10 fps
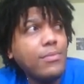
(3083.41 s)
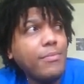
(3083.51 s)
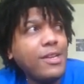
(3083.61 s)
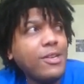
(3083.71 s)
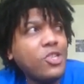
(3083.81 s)

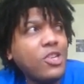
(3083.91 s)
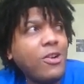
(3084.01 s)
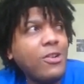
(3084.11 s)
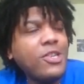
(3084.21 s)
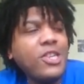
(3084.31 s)
because
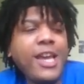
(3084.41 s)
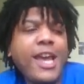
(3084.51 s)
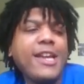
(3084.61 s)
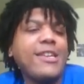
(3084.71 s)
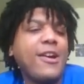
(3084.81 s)
Charlotte, she
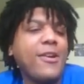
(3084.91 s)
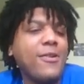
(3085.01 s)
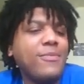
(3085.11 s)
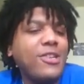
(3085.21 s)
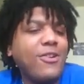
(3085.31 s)
ain't
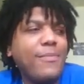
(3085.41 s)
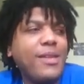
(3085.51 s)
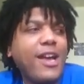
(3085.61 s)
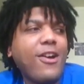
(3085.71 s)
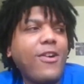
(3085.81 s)
dumb. She gonna be
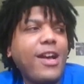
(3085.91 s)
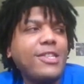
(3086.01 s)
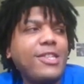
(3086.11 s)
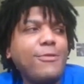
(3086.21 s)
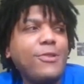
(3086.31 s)
like, "Oh, I
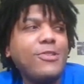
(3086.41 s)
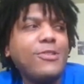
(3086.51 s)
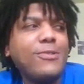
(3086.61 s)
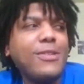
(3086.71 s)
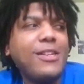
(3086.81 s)
see what you're
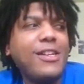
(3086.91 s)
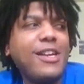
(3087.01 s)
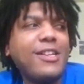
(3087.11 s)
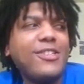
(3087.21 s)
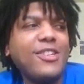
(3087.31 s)
doing,
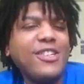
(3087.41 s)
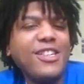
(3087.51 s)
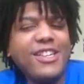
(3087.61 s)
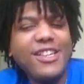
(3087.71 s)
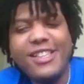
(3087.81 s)
Alexa."
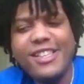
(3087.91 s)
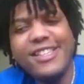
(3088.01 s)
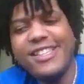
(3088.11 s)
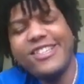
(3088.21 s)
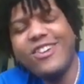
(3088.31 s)

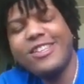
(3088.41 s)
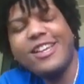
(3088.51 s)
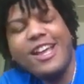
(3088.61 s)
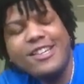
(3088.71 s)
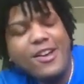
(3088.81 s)

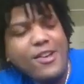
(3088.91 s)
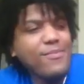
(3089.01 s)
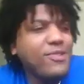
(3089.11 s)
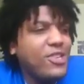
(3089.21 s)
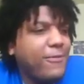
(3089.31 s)
Charlotte ain't
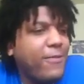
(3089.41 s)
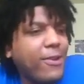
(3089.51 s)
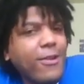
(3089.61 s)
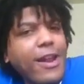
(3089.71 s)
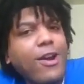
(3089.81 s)
dumb. She'd
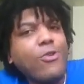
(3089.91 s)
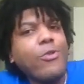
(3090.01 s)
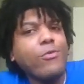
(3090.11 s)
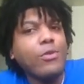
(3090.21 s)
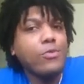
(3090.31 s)
figure it out
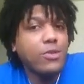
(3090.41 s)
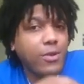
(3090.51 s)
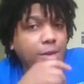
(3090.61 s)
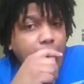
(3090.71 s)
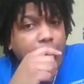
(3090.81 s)
quick. What was
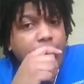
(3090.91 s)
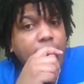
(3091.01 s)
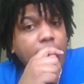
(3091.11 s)
going on?